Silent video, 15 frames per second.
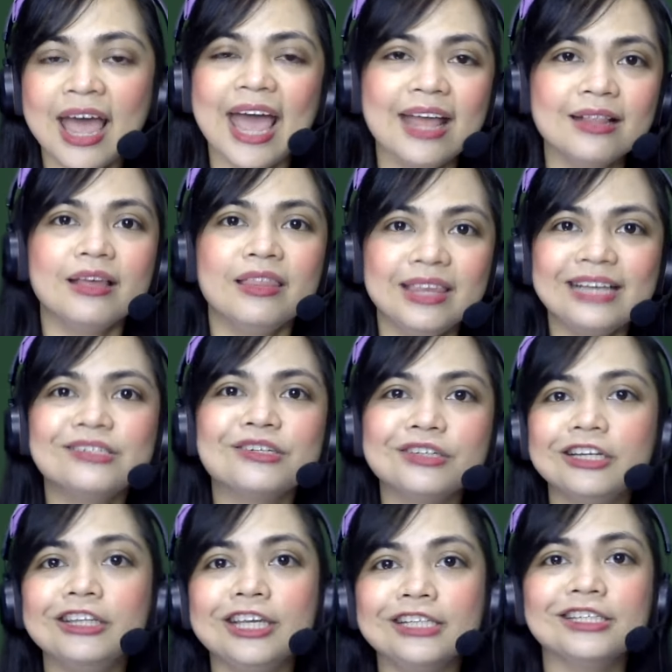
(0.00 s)
And these are
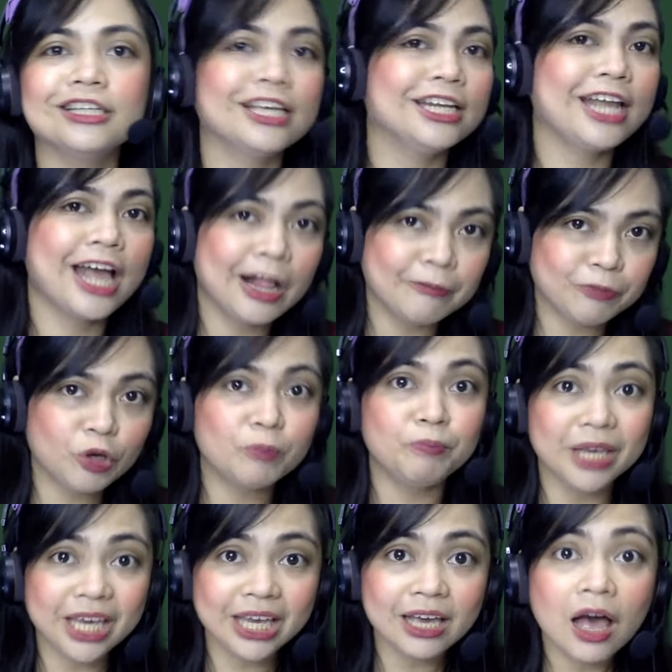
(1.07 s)
the things that can help you
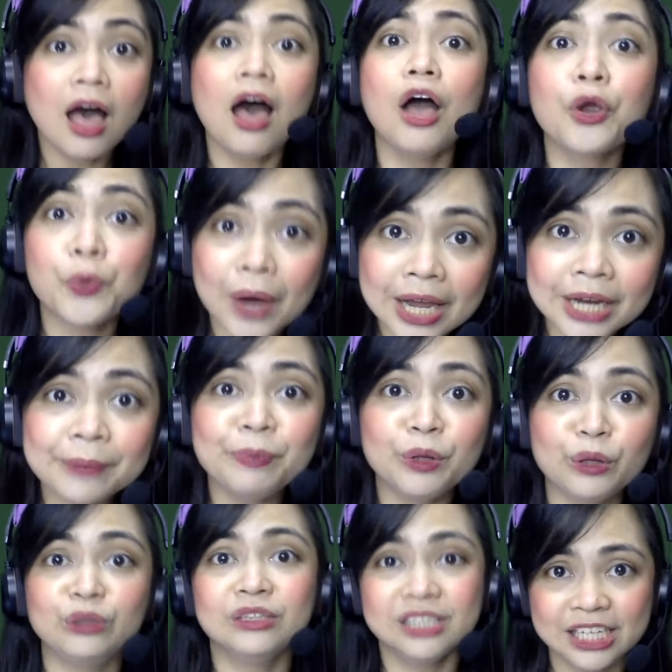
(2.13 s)
be a
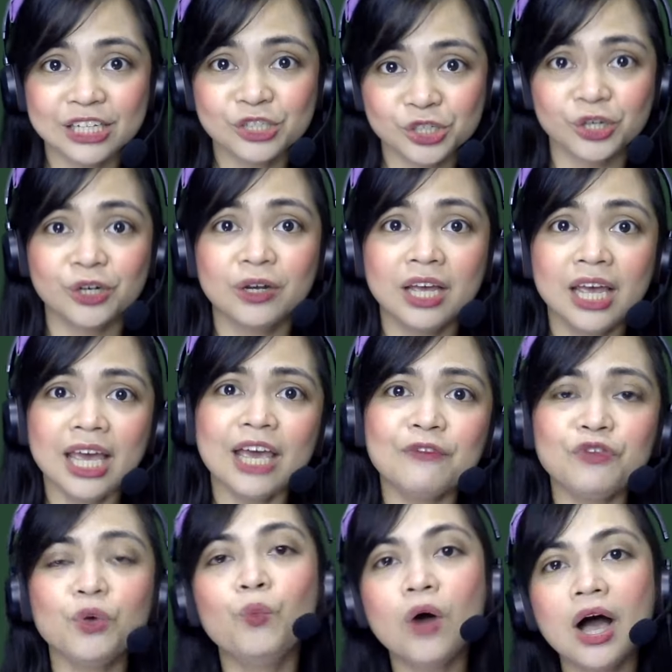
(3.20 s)
credible teacher.
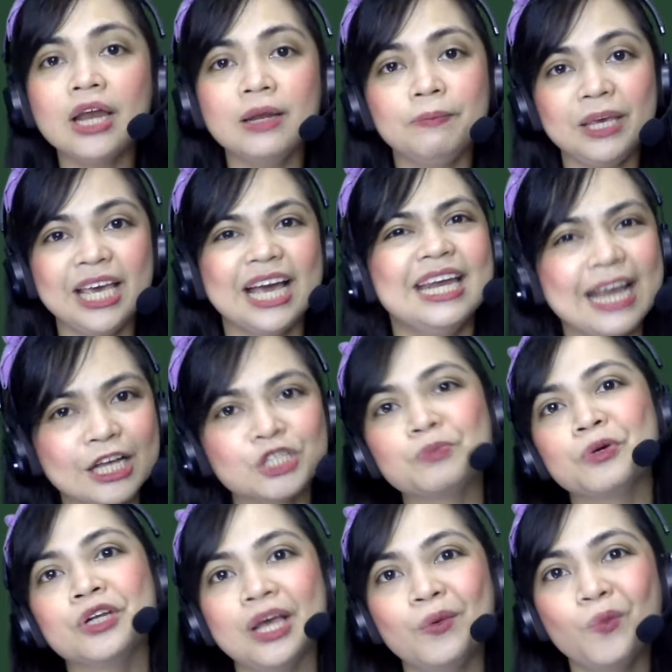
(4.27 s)
If you want to be an
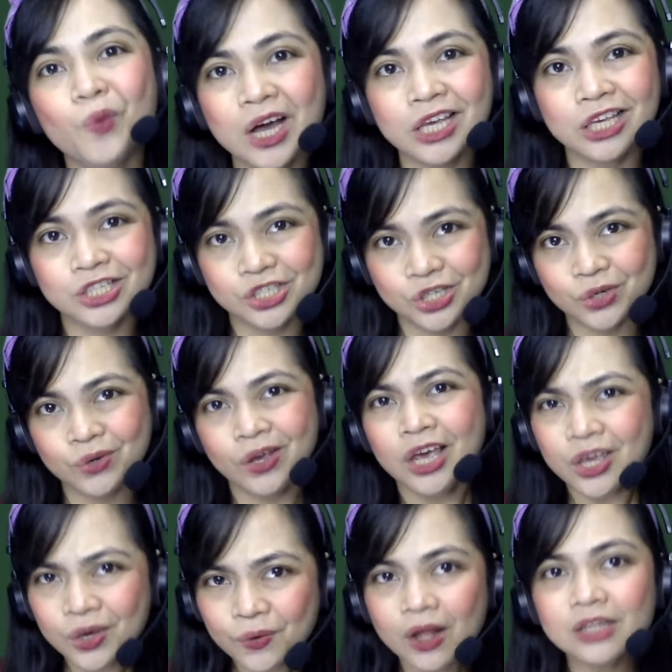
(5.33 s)
expert in what you do,
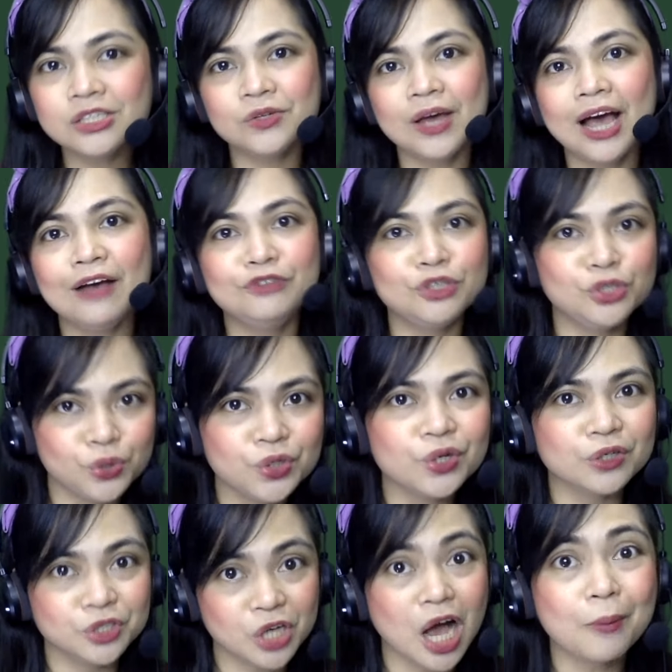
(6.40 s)
you also have to do
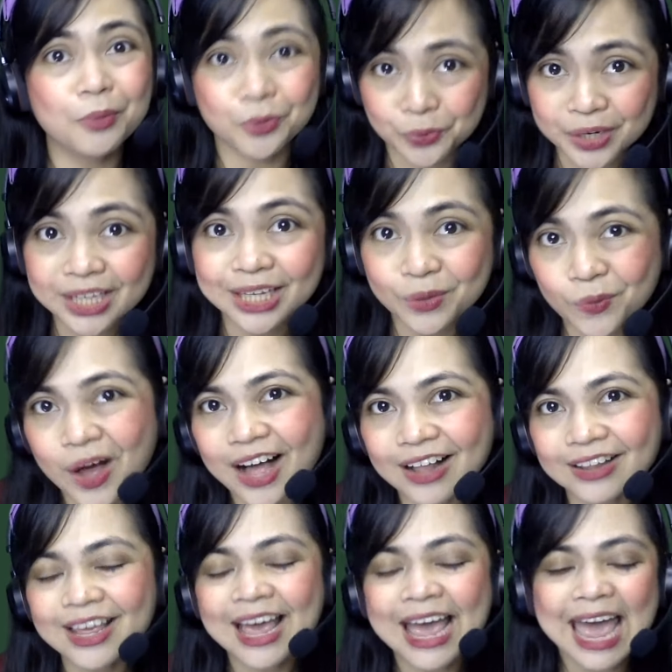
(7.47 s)
your job really
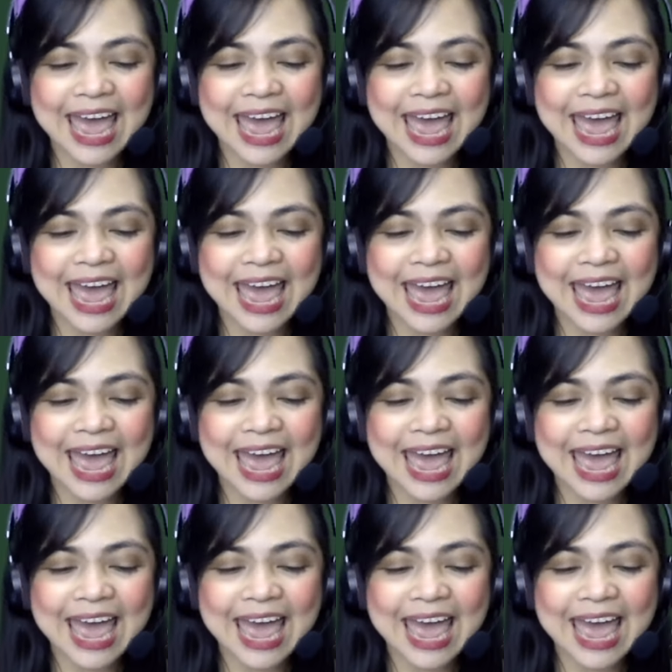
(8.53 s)
well.